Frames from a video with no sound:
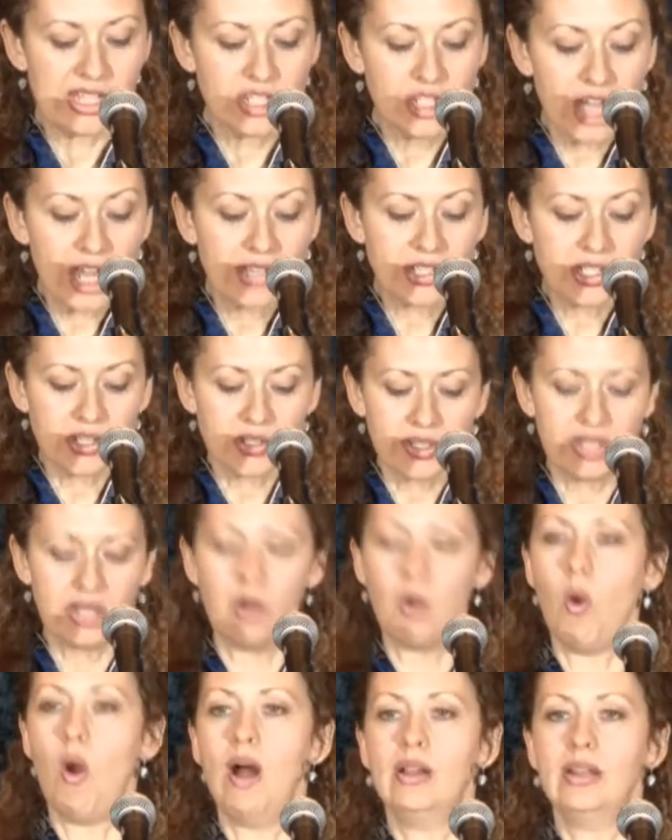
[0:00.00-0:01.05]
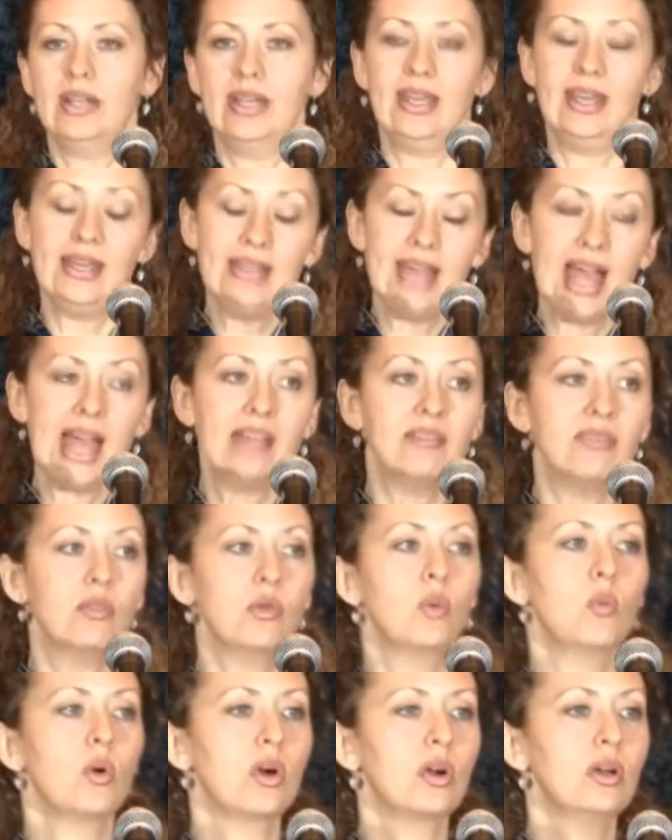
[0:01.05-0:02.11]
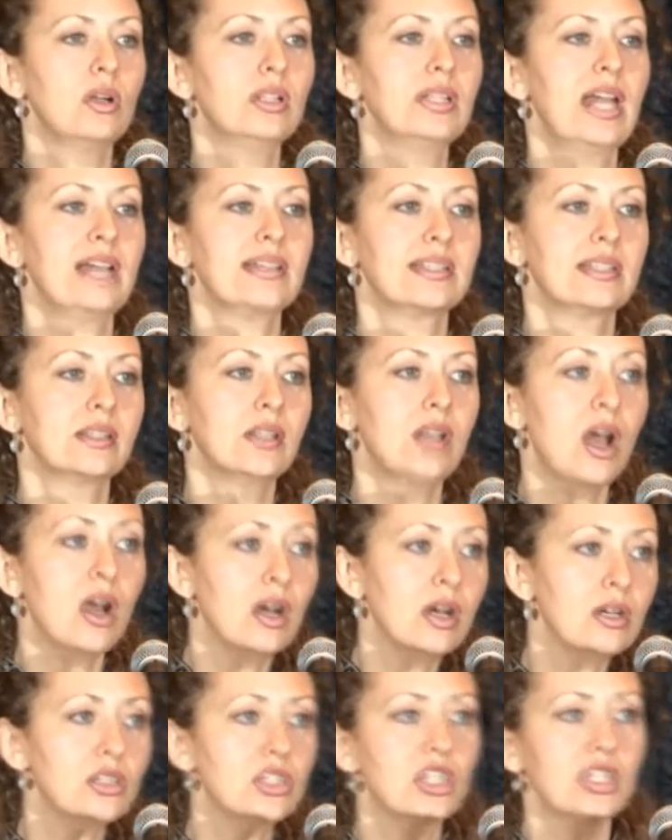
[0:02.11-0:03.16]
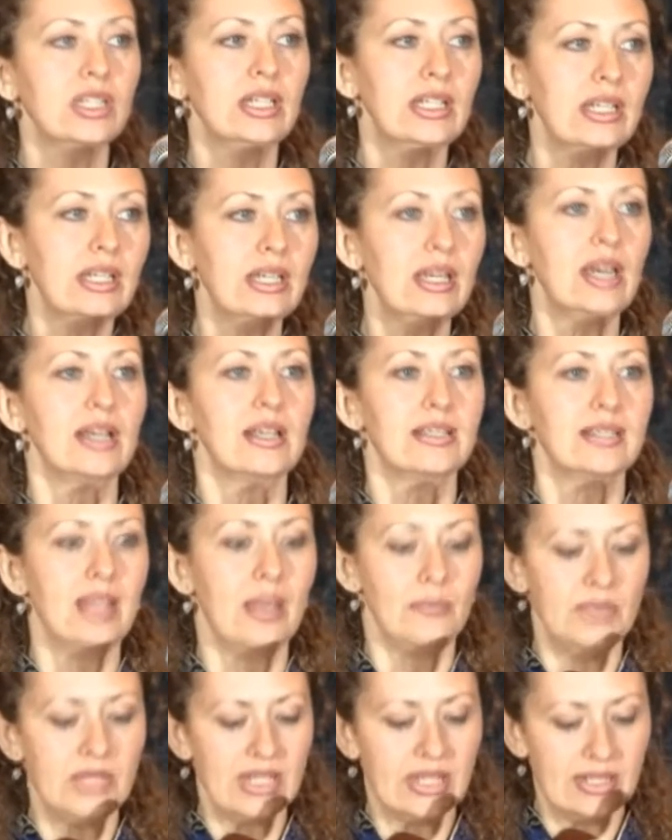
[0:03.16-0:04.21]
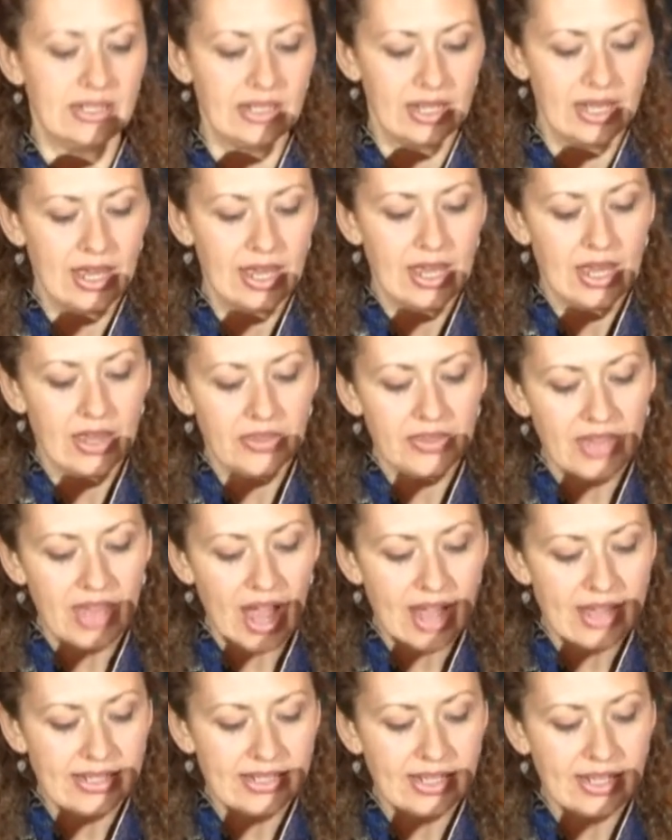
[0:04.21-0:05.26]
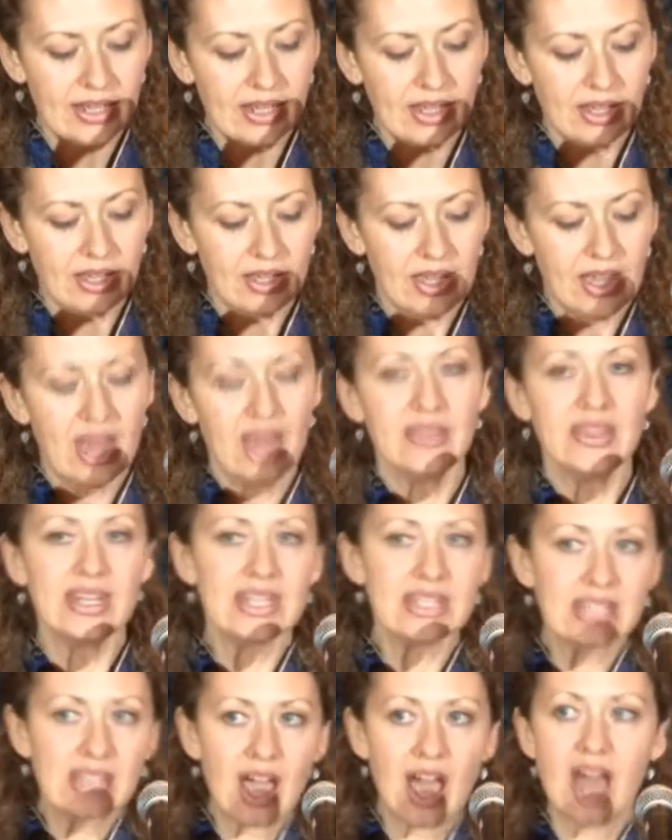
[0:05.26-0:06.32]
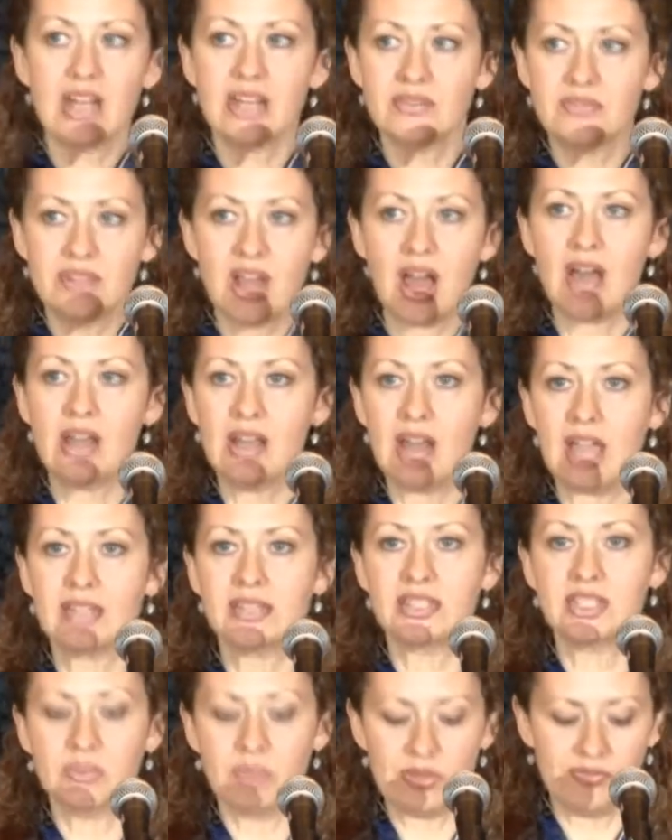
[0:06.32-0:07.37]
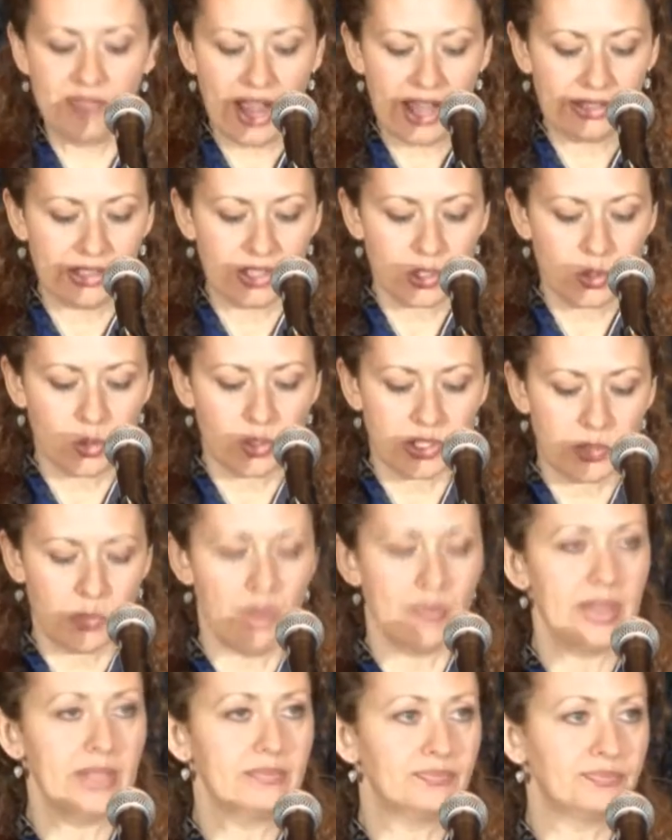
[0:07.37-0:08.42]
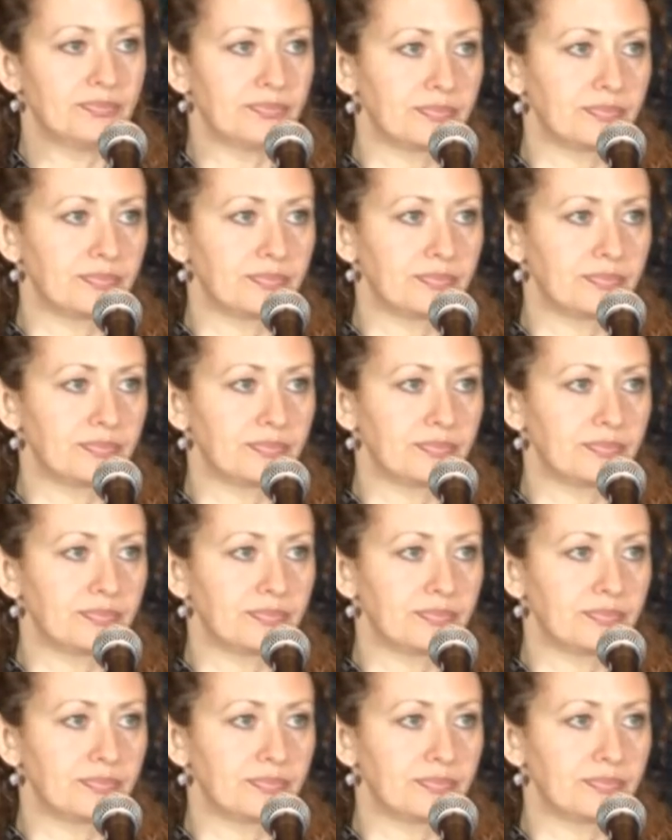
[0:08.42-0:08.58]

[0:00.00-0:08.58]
Gender equality. Again, the world has largely accepted the idea that it's kind of not nice to be violent towards women.